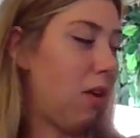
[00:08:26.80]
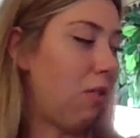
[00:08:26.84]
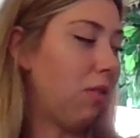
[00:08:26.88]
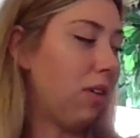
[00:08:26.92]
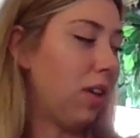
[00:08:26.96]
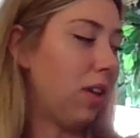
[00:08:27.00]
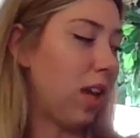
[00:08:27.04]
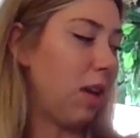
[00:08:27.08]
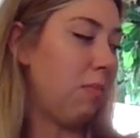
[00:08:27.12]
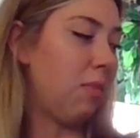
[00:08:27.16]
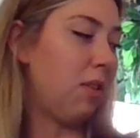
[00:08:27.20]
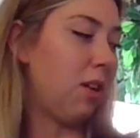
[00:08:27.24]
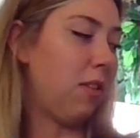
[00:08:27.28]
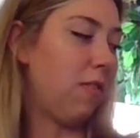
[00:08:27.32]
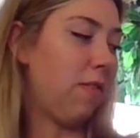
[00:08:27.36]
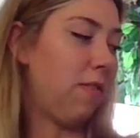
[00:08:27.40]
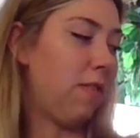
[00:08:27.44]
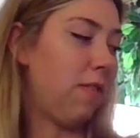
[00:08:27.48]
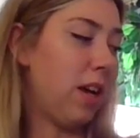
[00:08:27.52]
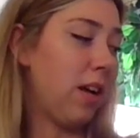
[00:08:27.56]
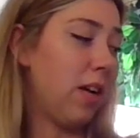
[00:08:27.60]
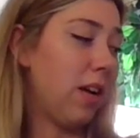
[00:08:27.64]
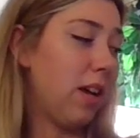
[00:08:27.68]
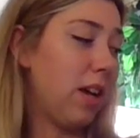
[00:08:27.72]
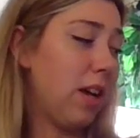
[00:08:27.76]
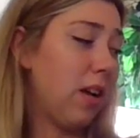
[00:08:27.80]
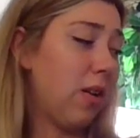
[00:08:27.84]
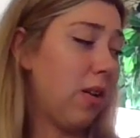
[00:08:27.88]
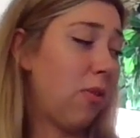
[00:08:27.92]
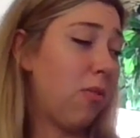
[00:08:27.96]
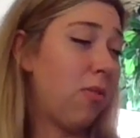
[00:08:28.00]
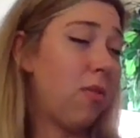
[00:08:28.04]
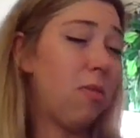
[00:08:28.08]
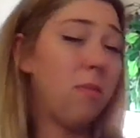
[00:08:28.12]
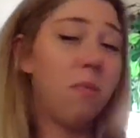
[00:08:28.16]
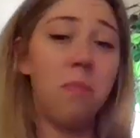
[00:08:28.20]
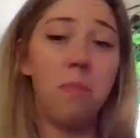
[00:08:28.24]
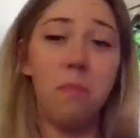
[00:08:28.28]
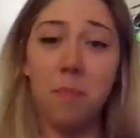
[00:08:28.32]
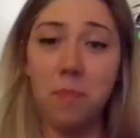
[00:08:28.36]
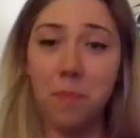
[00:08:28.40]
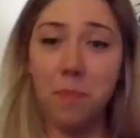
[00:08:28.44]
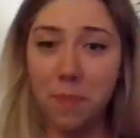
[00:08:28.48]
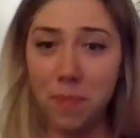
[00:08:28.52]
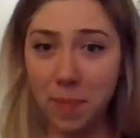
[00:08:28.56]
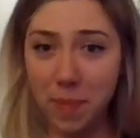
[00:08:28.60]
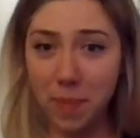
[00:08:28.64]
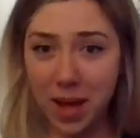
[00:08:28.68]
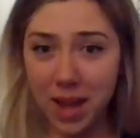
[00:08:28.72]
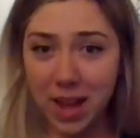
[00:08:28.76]
out came their very own
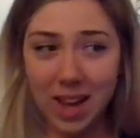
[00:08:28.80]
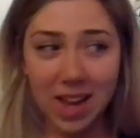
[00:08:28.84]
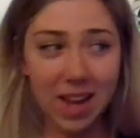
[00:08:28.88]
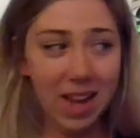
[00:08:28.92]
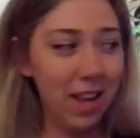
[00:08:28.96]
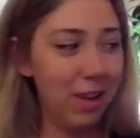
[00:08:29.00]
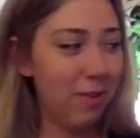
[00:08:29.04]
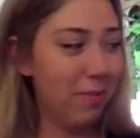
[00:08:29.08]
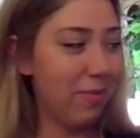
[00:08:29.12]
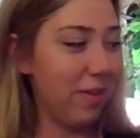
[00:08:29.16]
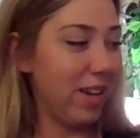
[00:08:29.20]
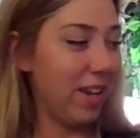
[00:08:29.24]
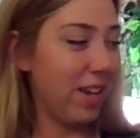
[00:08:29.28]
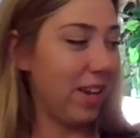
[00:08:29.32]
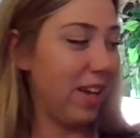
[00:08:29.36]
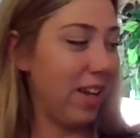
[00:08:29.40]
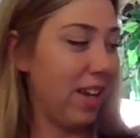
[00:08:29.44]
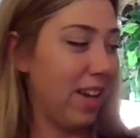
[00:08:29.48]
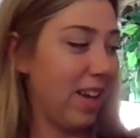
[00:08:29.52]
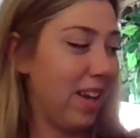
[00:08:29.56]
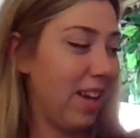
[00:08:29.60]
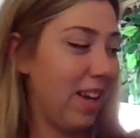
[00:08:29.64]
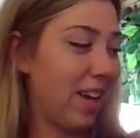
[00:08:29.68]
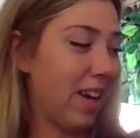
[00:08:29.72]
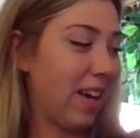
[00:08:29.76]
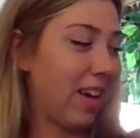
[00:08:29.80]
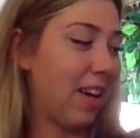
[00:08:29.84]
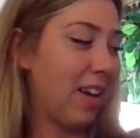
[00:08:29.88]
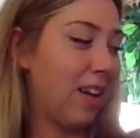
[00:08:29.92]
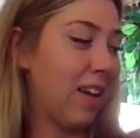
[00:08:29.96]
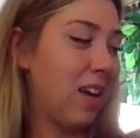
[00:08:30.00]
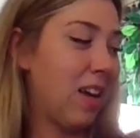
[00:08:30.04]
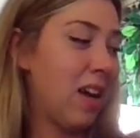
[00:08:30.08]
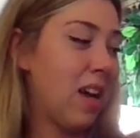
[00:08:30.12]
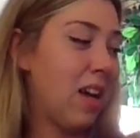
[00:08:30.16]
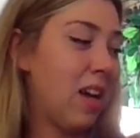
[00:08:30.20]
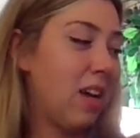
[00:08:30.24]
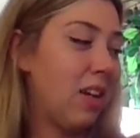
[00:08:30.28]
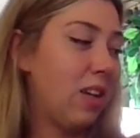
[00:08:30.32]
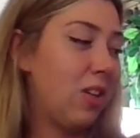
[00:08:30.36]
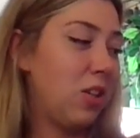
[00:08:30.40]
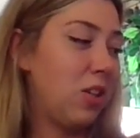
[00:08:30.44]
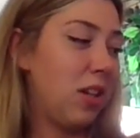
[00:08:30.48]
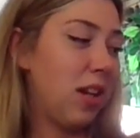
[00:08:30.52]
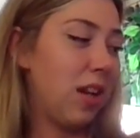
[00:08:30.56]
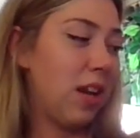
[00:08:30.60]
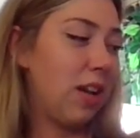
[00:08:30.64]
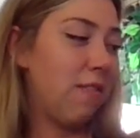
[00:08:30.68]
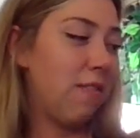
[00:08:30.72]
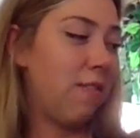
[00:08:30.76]
baby.
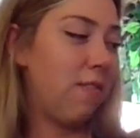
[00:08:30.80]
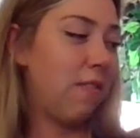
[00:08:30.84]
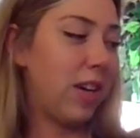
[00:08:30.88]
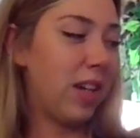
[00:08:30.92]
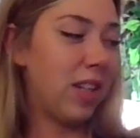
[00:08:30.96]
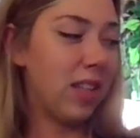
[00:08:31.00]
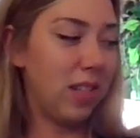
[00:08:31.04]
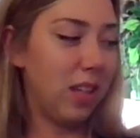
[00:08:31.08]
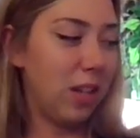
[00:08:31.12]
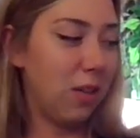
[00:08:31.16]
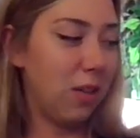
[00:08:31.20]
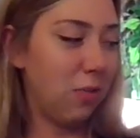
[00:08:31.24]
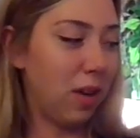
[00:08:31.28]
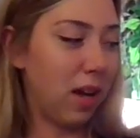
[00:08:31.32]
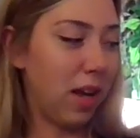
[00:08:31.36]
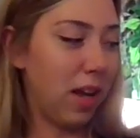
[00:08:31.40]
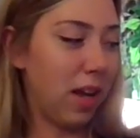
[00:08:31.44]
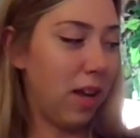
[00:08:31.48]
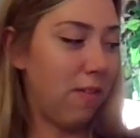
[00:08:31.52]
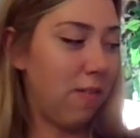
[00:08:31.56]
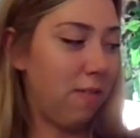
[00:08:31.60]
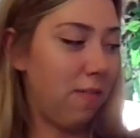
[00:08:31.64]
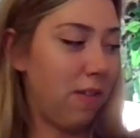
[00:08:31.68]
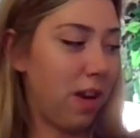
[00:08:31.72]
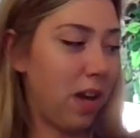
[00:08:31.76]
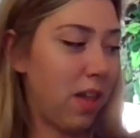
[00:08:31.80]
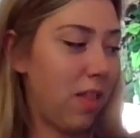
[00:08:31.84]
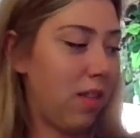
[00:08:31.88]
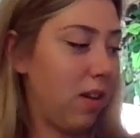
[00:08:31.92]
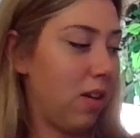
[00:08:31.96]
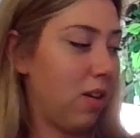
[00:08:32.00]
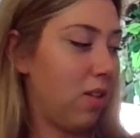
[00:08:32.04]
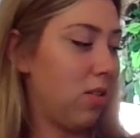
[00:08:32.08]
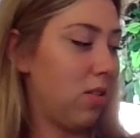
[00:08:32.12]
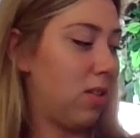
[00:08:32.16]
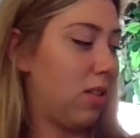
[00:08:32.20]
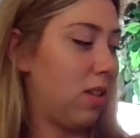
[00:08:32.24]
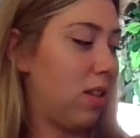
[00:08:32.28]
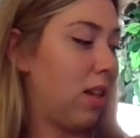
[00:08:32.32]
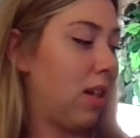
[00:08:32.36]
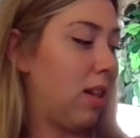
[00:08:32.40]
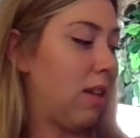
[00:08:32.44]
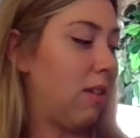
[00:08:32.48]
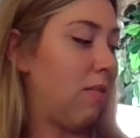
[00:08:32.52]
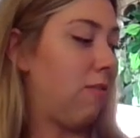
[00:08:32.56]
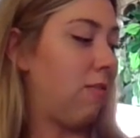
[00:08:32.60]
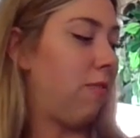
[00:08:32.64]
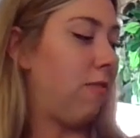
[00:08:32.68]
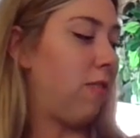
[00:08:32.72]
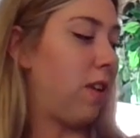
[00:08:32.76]
She had fuzzy white feathers
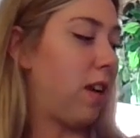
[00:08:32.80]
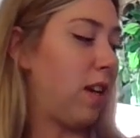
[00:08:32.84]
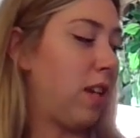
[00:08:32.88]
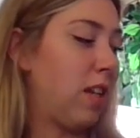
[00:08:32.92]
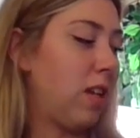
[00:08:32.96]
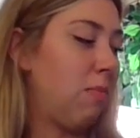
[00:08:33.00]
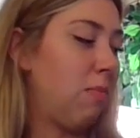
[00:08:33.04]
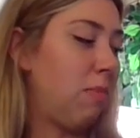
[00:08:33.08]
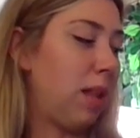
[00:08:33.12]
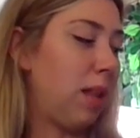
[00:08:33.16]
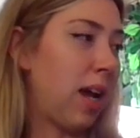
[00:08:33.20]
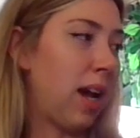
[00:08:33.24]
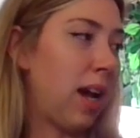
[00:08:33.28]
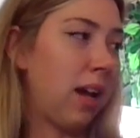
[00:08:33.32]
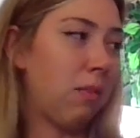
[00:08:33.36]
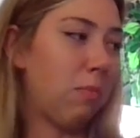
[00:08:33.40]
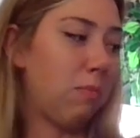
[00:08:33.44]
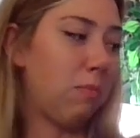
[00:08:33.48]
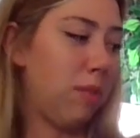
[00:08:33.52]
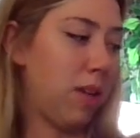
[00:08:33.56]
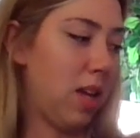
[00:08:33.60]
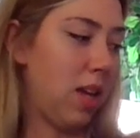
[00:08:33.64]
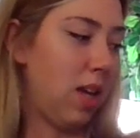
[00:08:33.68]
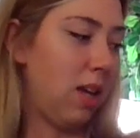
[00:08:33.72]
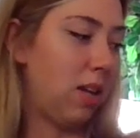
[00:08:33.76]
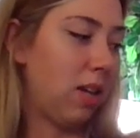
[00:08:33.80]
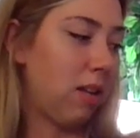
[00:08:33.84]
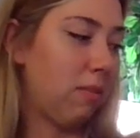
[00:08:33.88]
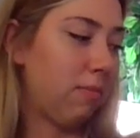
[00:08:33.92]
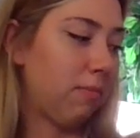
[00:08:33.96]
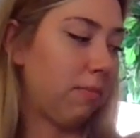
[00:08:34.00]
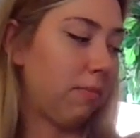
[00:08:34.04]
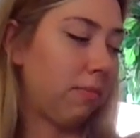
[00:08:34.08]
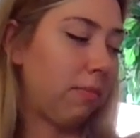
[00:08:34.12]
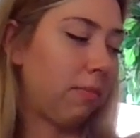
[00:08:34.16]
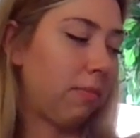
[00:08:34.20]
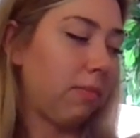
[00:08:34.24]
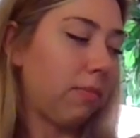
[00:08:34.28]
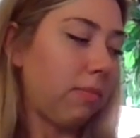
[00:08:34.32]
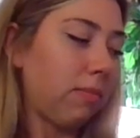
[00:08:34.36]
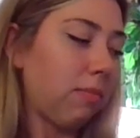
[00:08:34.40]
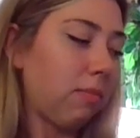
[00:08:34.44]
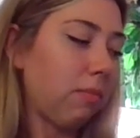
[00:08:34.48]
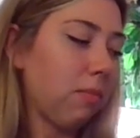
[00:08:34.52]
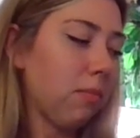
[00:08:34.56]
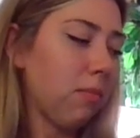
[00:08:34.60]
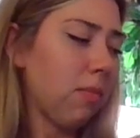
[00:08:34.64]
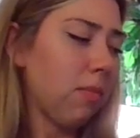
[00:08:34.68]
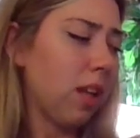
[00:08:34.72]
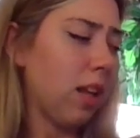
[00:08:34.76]
and a funny black beak.
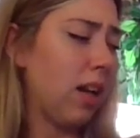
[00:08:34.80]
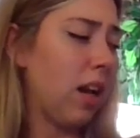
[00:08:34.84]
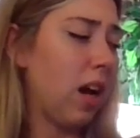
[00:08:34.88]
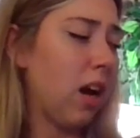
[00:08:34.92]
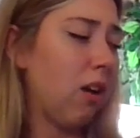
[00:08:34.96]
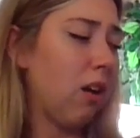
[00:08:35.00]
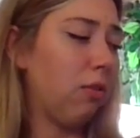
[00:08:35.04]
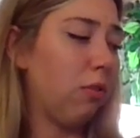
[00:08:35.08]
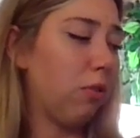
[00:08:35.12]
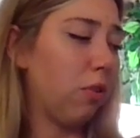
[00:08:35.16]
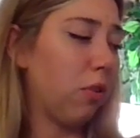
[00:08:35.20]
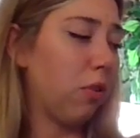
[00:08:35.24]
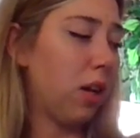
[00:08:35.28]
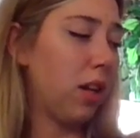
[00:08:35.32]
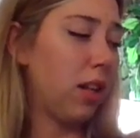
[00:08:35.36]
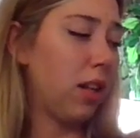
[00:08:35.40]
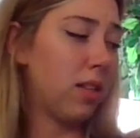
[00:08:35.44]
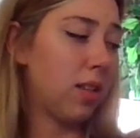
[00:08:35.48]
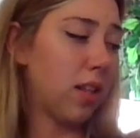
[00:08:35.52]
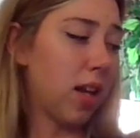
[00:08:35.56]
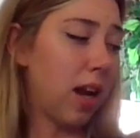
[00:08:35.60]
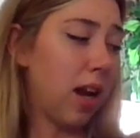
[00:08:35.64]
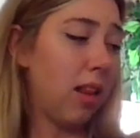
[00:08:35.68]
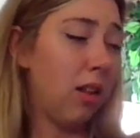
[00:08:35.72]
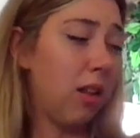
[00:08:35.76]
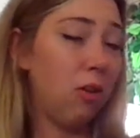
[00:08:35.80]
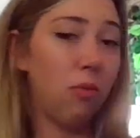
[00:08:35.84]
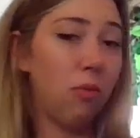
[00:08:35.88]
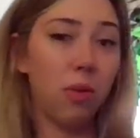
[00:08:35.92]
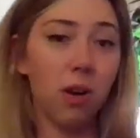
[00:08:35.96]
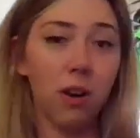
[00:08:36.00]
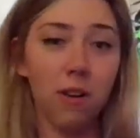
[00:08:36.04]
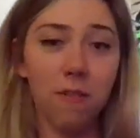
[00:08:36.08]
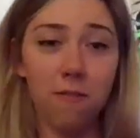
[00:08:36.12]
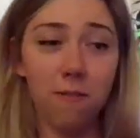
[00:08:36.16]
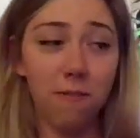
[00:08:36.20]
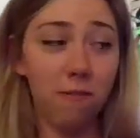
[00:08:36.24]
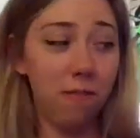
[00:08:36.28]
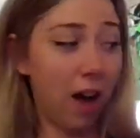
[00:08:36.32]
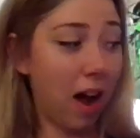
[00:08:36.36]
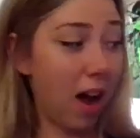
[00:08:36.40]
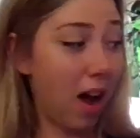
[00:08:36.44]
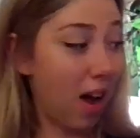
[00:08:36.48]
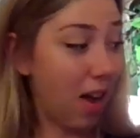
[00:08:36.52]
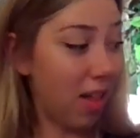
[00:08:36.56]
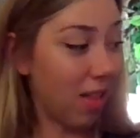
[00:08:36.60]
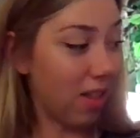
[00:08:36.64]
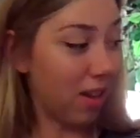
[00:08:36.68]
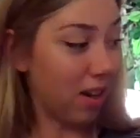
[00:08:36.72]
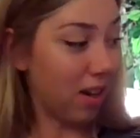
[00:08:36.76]
Now, Roy and Silo were
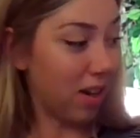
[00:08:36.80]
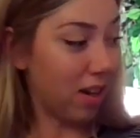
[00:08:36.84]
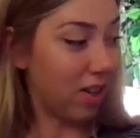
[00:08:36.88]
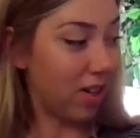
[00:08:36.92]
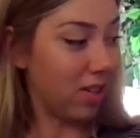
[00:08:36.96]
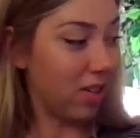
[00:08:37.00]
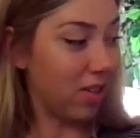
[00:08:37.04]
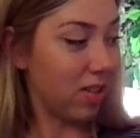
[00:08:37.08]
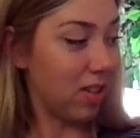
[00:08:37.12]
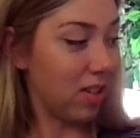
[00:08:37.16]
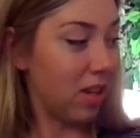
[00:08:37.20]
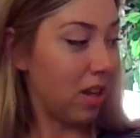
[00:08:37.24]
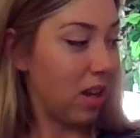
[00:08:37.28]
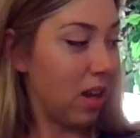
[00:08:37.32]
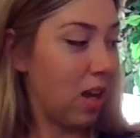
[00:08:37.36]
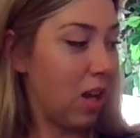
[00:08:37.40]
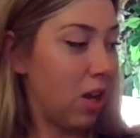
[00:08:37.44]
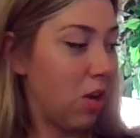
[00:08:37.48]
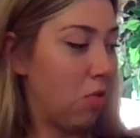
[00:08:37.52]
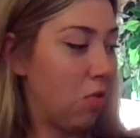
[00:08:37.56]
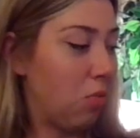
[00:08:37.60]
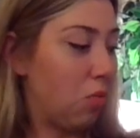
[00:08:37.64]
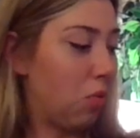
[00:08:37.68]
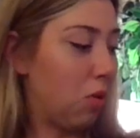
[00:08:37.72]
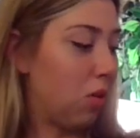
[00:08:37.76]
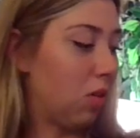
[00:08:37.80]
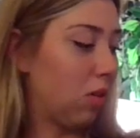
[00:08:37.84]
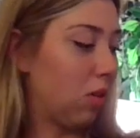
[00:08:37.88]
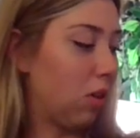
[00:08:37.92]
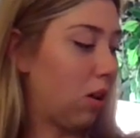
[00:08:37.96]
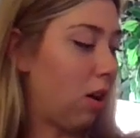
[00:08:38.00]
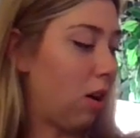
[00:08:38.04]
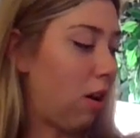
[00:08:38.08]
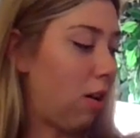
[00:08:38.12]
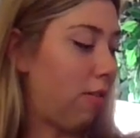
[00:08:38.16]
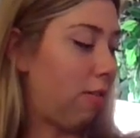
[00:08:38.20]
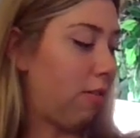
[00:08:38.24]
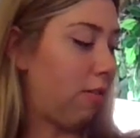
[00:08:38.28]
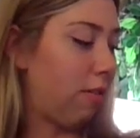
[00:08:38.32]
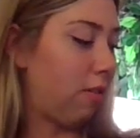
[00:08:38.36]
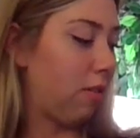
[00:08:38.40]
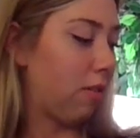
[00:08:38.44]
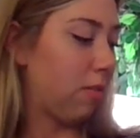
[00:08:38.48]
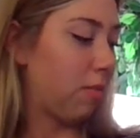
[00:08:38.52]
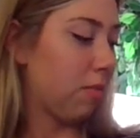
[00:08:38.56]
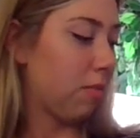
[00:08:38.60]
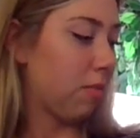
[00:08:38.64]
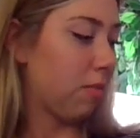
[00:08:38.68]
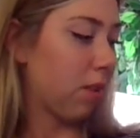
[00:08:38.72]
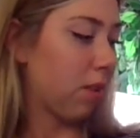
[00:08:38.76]
fathers. We'll call
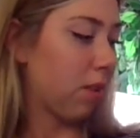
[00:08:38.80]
